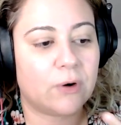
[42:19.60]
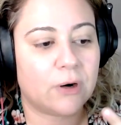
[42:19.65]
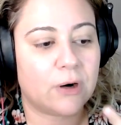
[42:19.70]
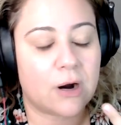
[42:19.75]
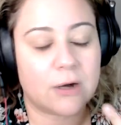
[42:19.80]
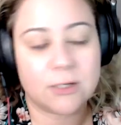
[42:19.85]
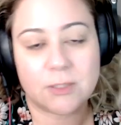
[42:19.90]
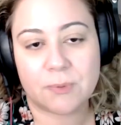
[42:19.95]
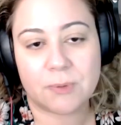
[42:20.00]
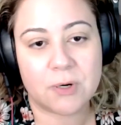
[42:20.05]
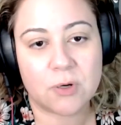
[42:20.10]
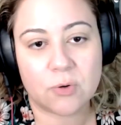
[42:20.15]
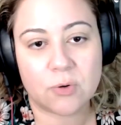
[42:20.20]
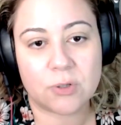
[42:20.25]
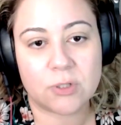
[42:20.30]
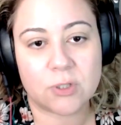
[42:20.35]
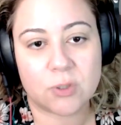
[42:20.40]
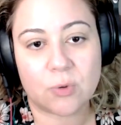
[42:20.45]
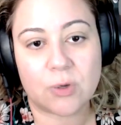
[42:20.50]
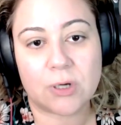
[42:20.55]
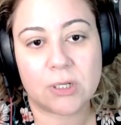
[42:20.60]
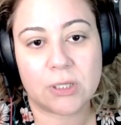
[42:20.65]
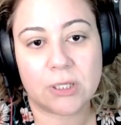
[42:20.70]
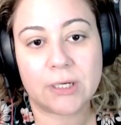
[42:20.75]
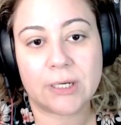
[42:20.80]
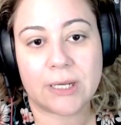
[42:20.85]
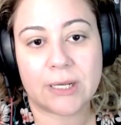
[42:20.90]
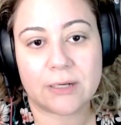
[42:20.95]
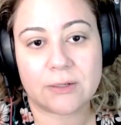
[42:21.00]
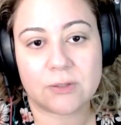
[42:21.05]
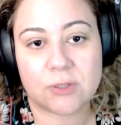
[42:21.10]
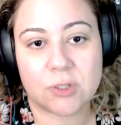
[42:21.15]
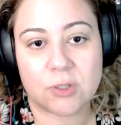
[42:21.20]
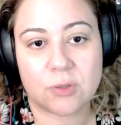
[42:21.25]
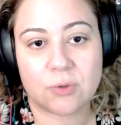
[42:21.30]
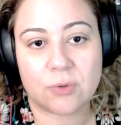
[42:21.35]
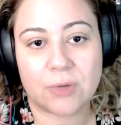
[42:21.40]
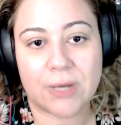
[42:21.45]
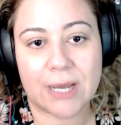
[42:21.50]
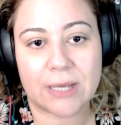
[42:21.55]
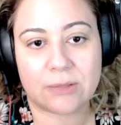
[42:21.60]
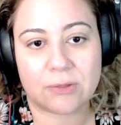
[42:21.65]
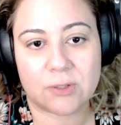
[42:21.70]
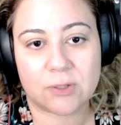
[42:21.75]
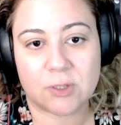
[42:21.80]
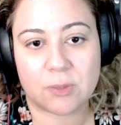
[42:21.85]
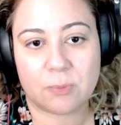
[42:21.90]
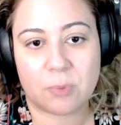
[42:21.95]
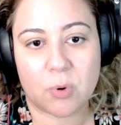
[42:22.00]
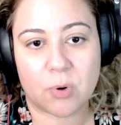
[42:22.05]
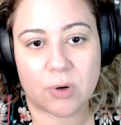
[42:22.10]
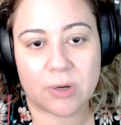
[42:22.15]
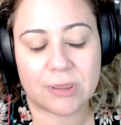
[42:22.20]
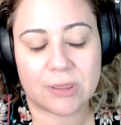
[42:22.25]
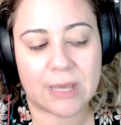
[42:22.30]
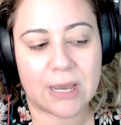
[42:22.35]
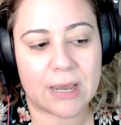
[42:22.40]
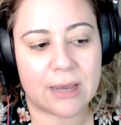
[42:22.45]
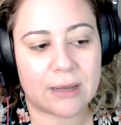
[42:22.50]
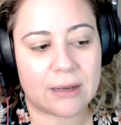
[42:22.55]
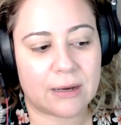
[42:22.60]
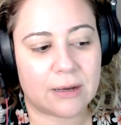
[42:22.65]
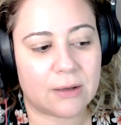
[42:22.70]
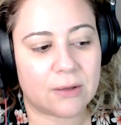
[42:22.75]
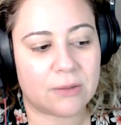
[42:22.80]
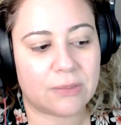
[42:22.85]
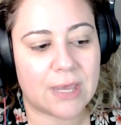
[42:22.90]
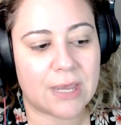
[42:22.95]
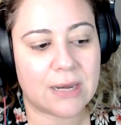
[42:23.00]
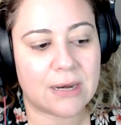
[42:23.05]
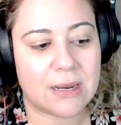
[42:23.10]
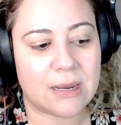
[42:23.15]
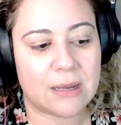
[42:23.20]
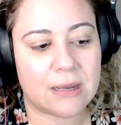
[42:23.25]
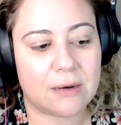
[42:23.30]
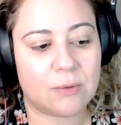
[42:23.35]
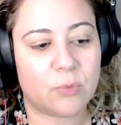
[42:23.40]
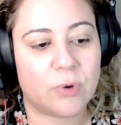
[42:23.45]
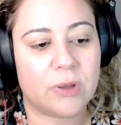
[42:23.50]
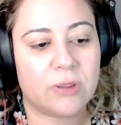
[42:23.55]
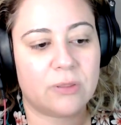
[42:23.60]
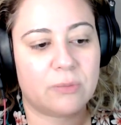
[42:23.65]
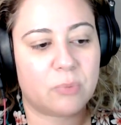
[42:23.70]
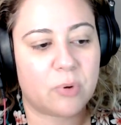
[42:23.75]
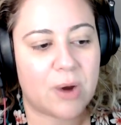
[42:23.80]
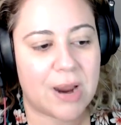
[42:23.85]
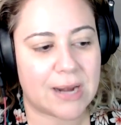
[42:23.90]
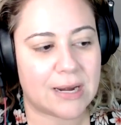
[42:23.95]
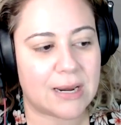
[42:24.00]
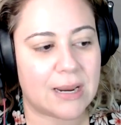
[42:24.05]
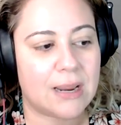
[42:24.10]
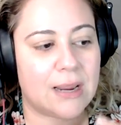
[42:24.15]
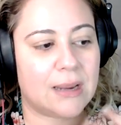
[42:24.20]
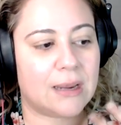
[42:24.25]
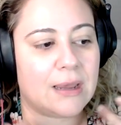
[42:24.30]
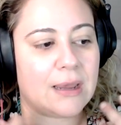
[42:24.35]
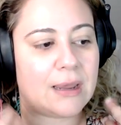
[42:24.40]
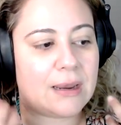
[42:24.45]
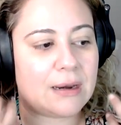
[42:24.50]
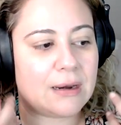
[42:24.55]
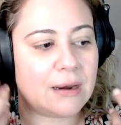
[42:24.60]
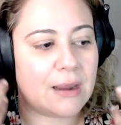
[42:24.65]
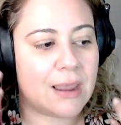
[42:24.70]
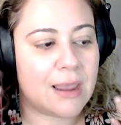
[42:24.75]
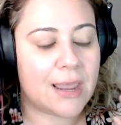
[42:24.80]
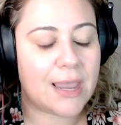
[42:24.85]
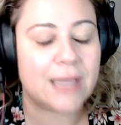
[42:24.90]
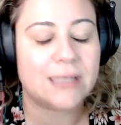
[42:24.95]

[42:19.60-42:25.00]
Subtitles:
for entrepreneurs who are looking to get the support that they need with branding and